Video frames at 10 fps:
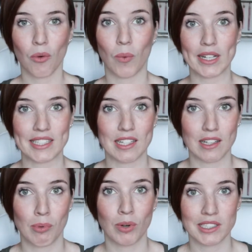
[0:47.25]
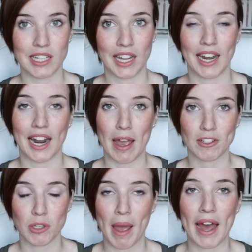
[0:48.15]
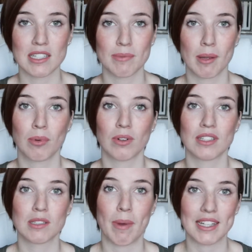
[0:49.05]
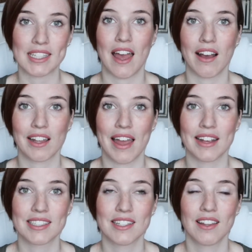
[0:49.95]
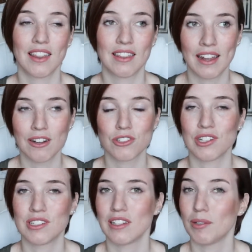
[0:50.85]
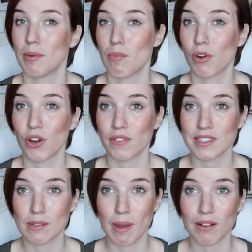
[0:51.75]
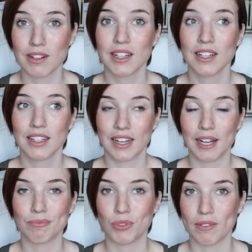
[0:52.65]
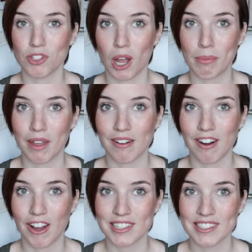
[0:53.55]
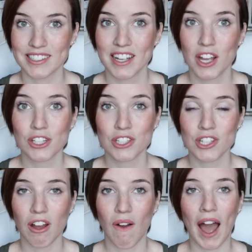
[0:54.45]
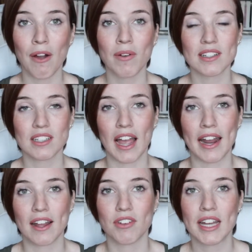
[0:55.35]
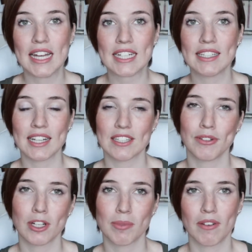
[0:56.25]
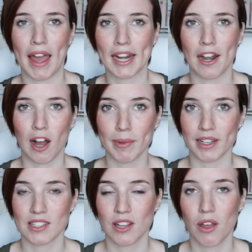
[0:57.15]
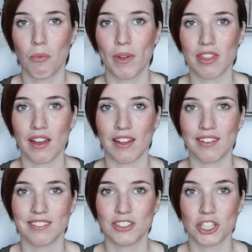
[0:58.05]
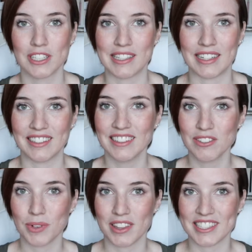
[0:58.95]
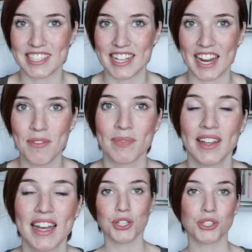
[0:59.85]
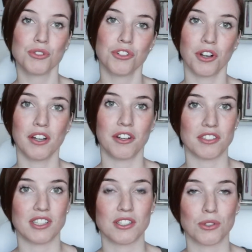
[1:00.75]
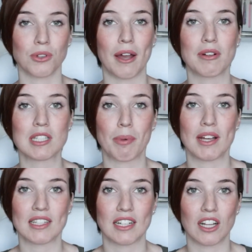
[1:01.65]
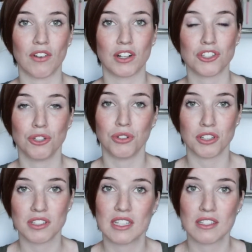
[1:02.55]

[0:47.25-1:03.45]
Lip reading: once the boards hit and I actually pass my boards, pass the NCLEX, then I'll start to get a little bit more nervous about do I have a job yet or not. So I wanted to kind of dig into a little bit of economics with nursing with you today. So during nursing school, I was the president of our Student Nursing